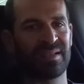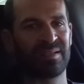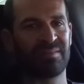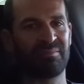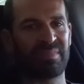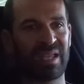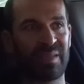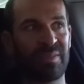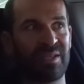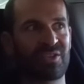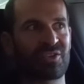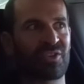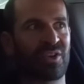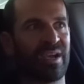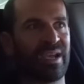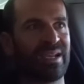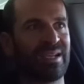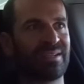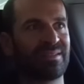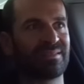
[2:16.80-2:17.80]
maybe
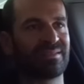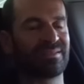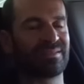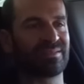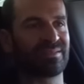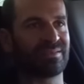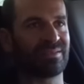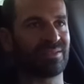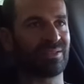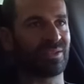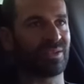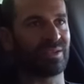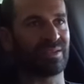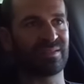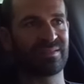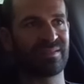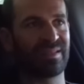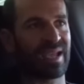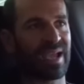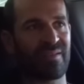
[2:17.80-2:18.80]
try and or
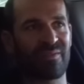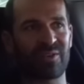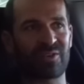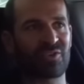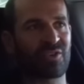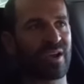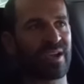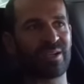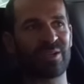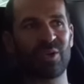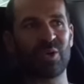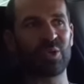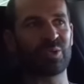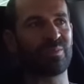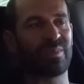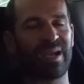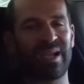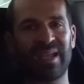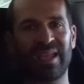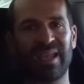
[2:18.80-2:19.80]
have her try and hold
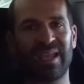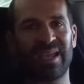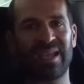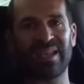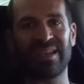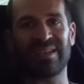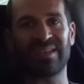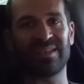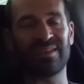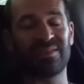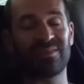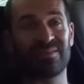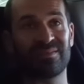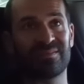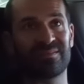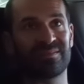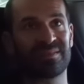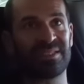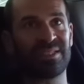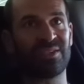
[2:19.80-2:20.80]
my hand and
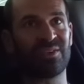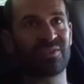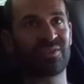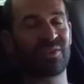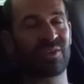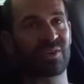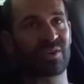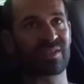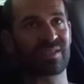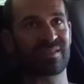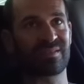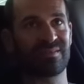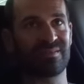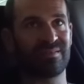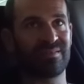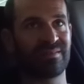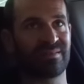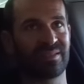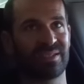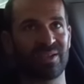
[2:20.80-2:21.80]
you know of course
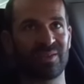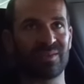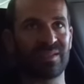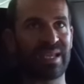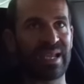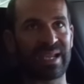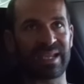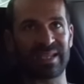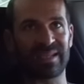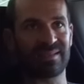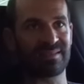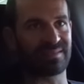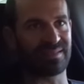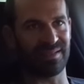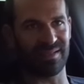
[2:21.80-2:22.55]
you know like it